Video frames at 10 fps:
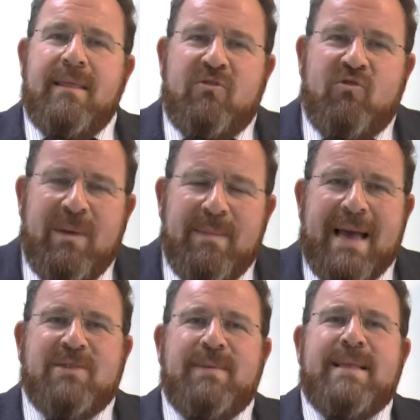The dreamer
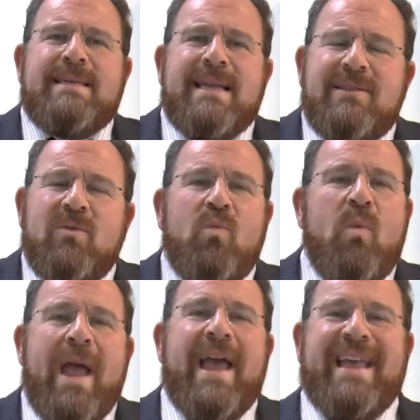has to be the center.
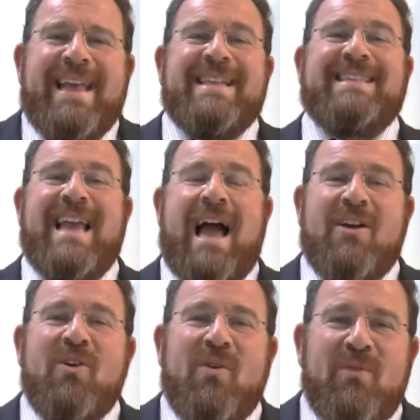Where is
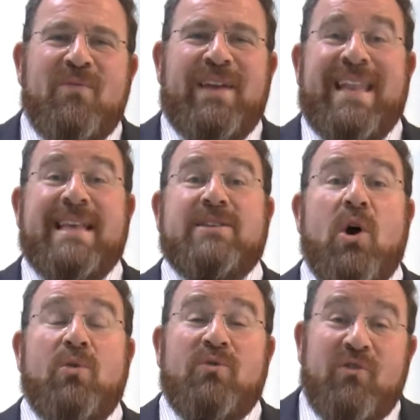Yaakov in his
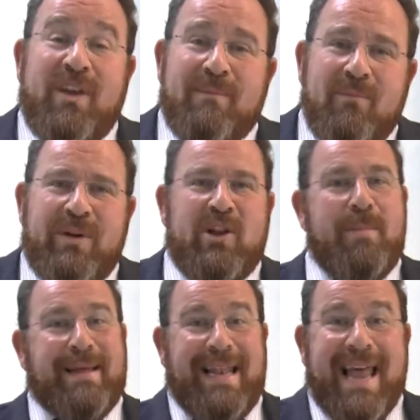own dream? We know
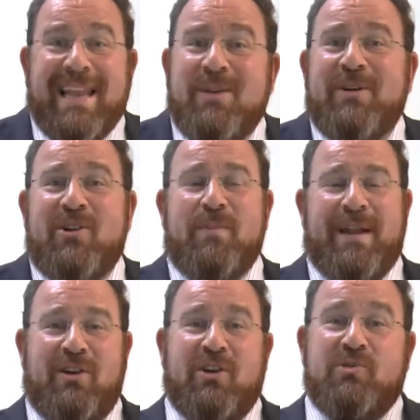about the ladder, we know
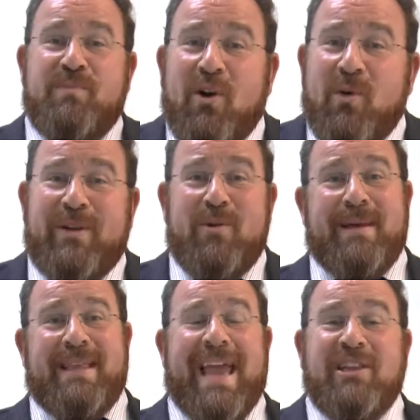about HaKadosh Baruch Hu, we know
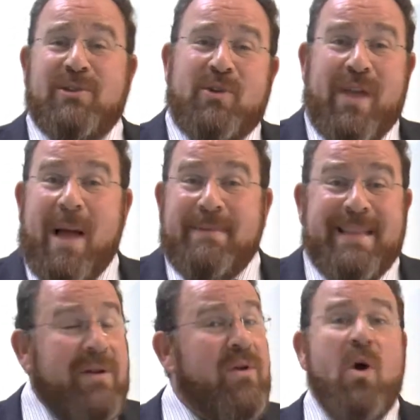about the angels going up and
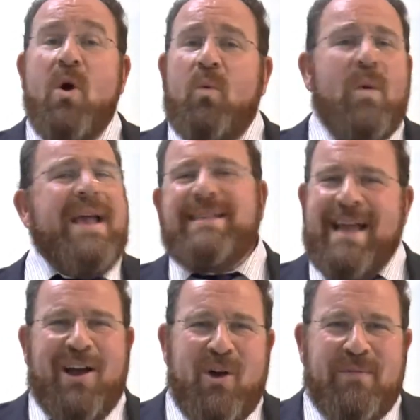down. Where is
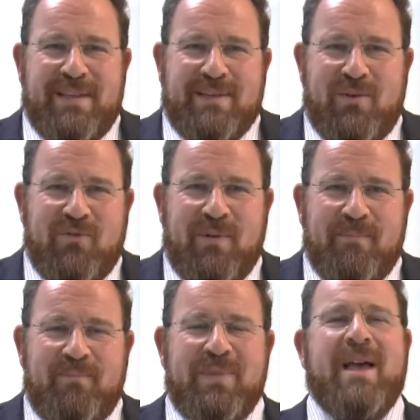Yaakov in his own dream?
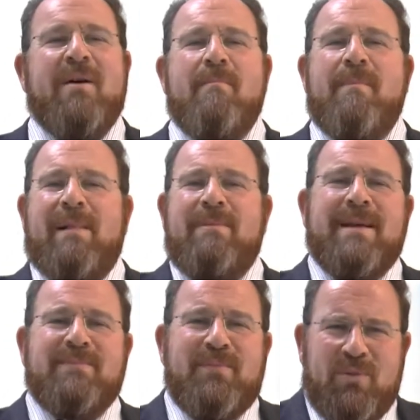Malbim
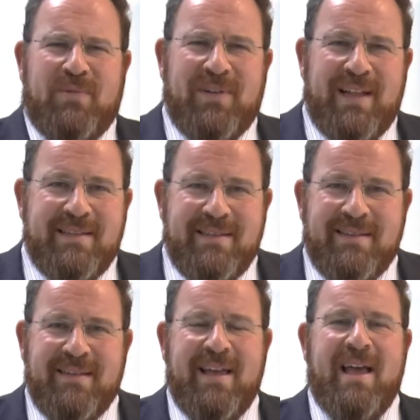has a beautiful answer.
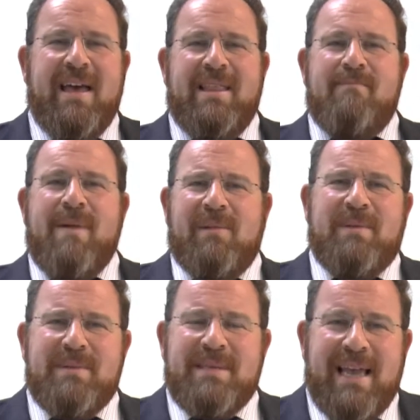The
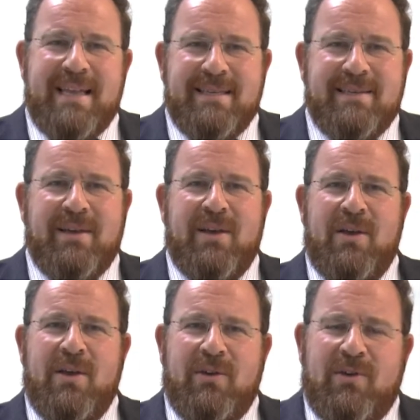Malbim says,
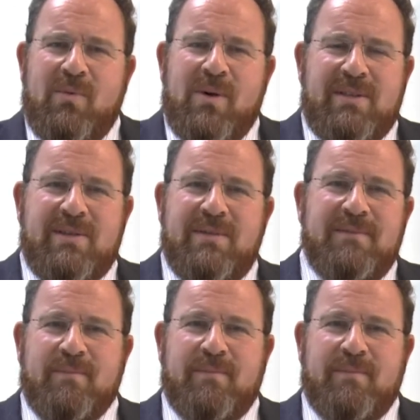you know what?